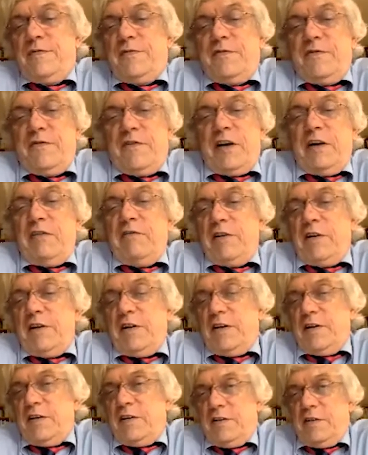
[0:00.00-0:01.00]

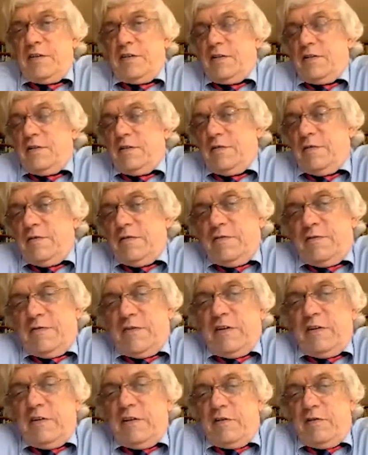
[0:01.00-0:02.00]
very,
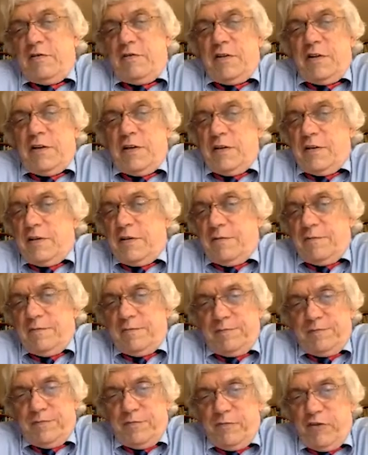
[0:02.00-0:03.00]
very good and
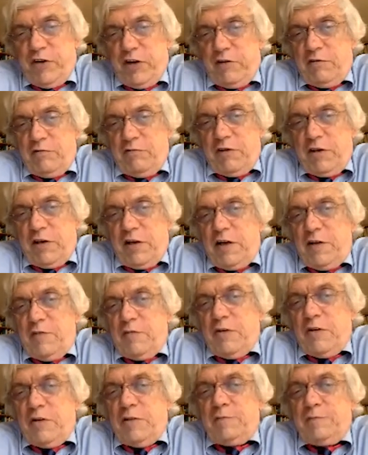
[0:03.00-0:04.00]
very
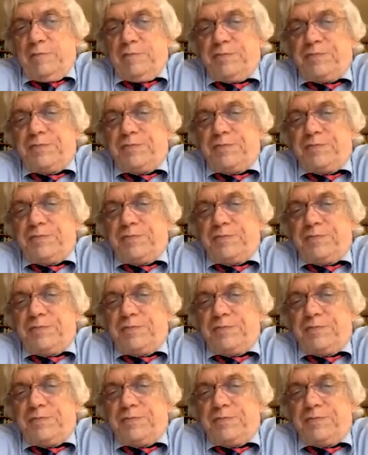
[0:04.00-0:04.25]
reliable